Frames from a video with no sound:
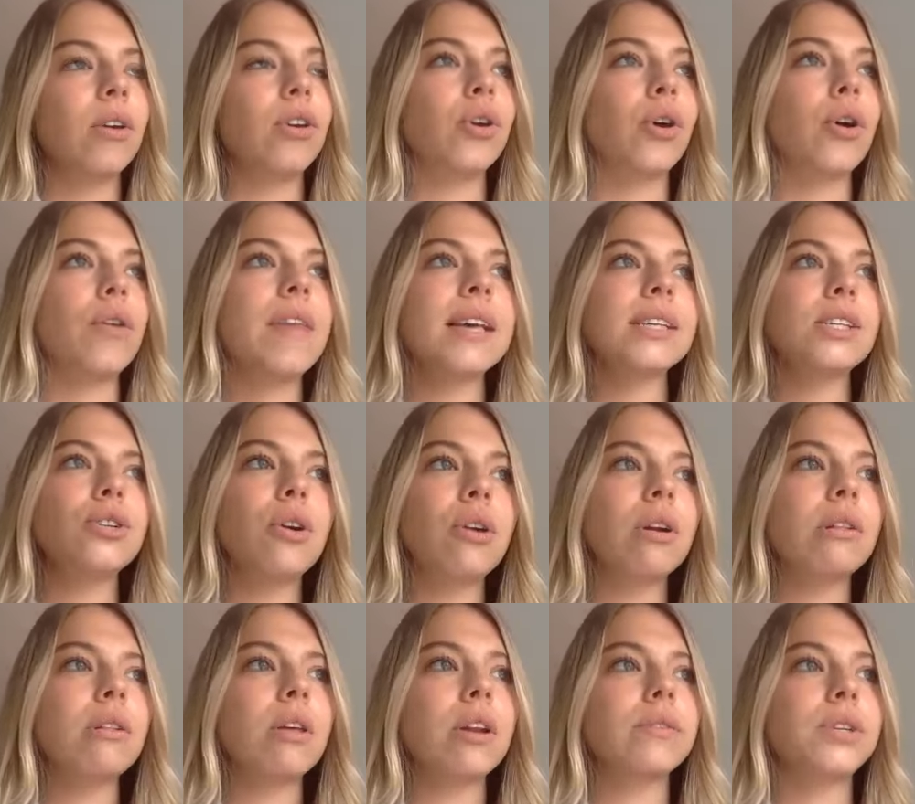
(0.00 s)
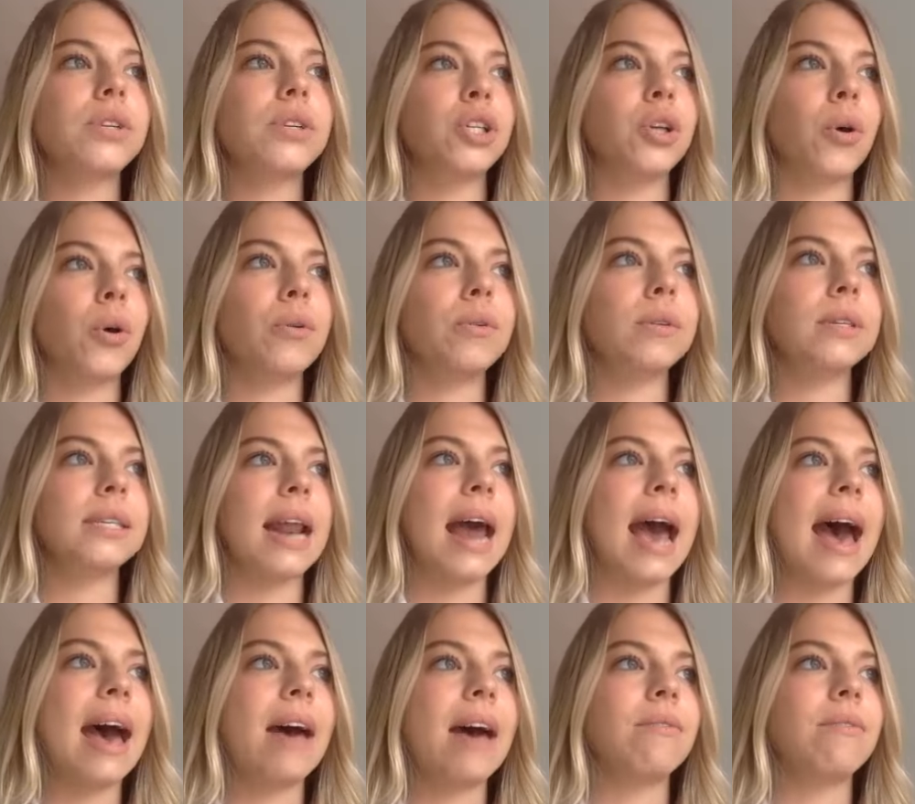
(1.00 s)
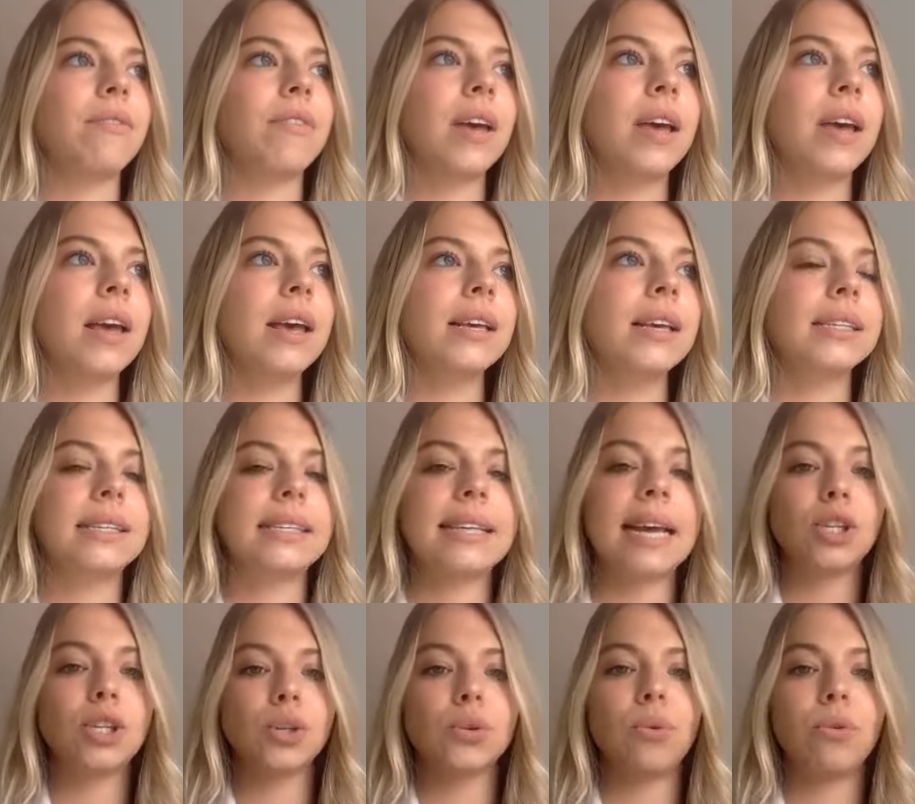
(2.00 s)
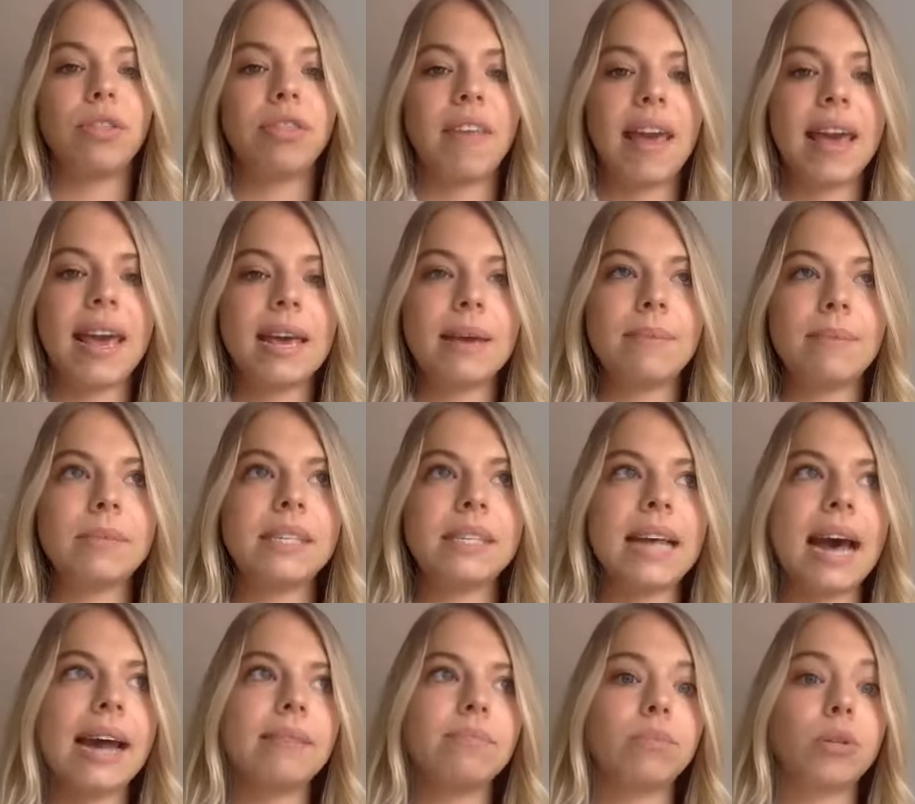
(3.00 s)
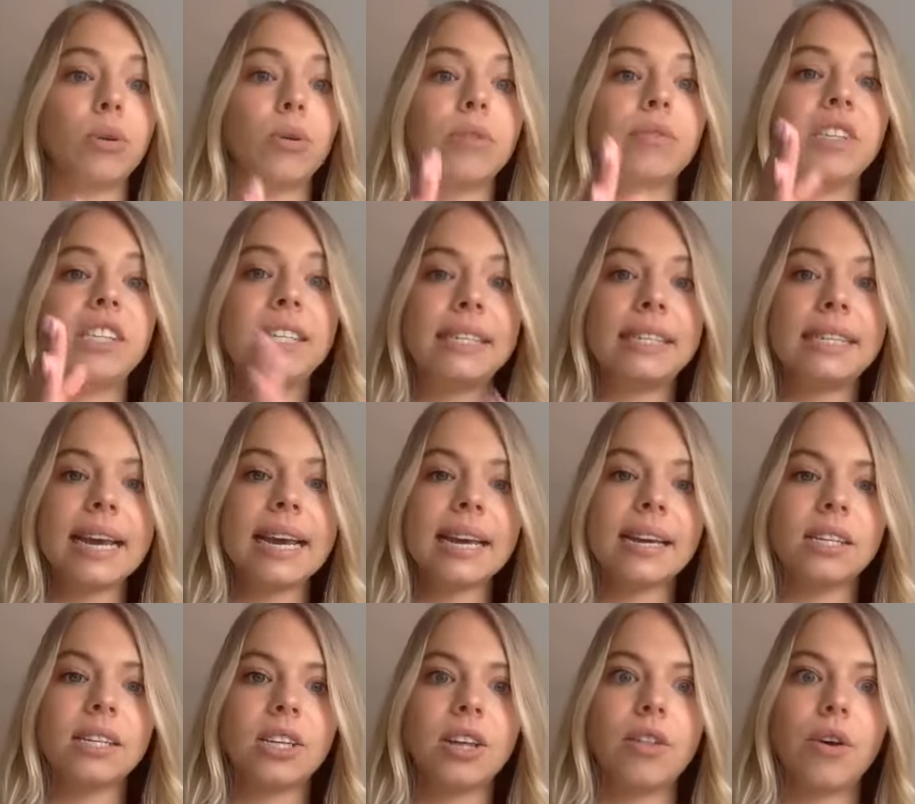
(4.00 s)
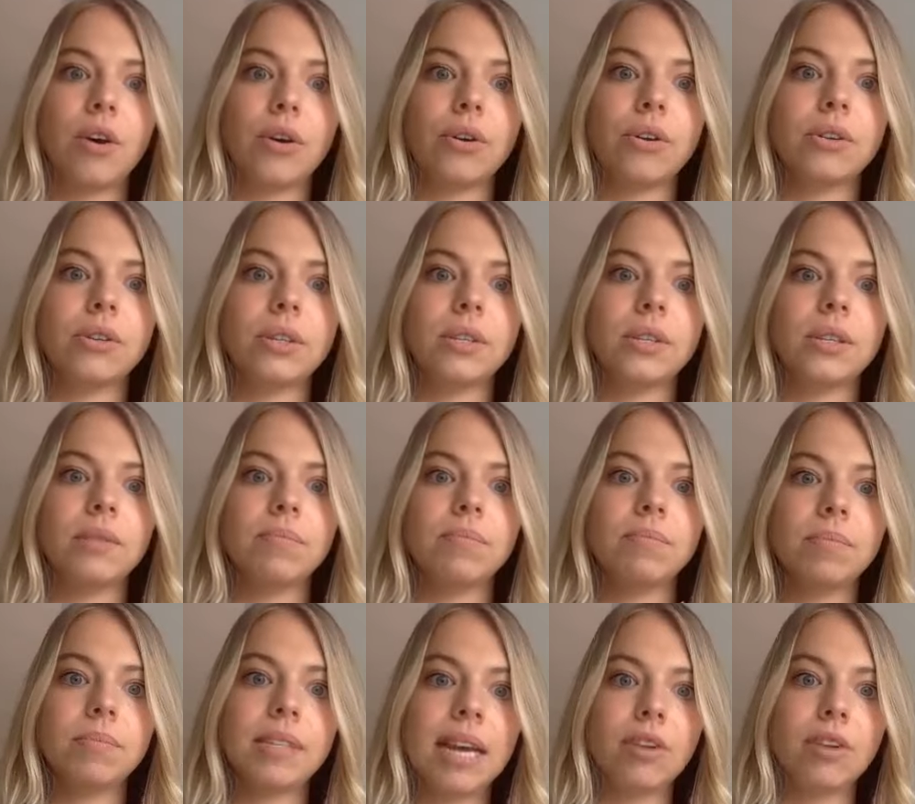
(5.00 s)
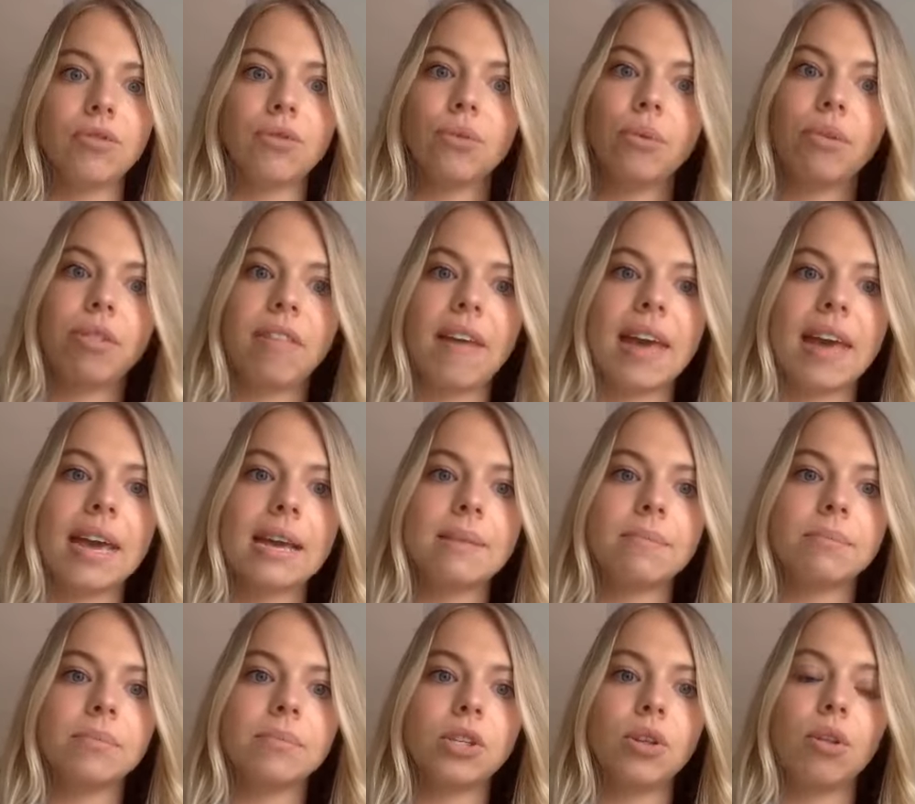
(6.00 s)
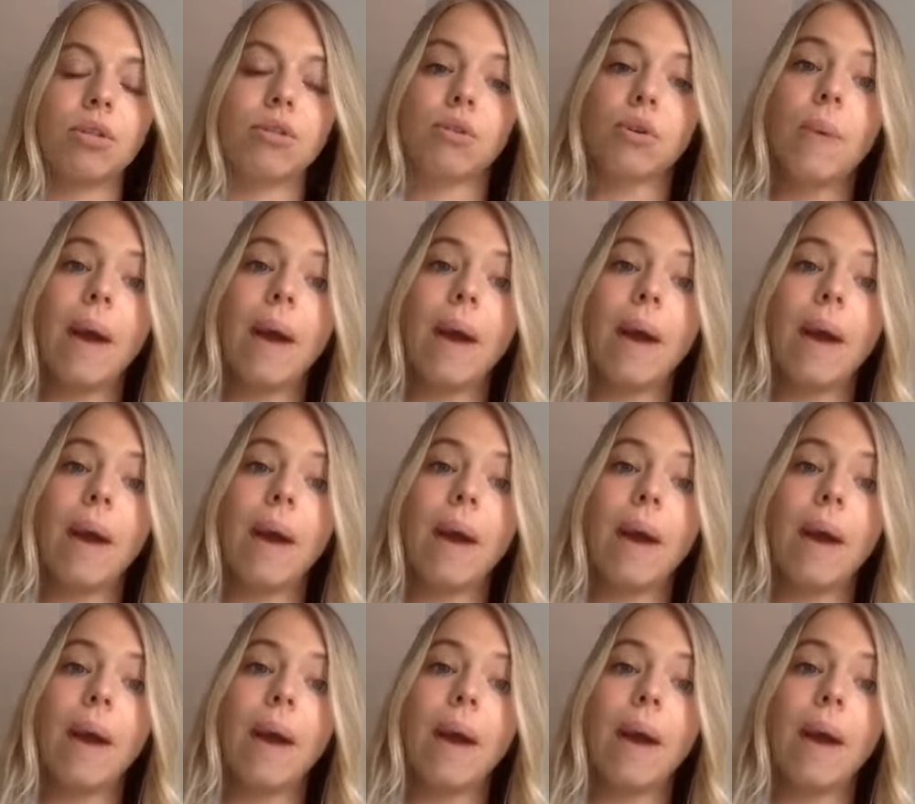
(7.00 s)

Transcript: you know, there's not a lot of shows that have central themes that sort of stick to those central themes yeah.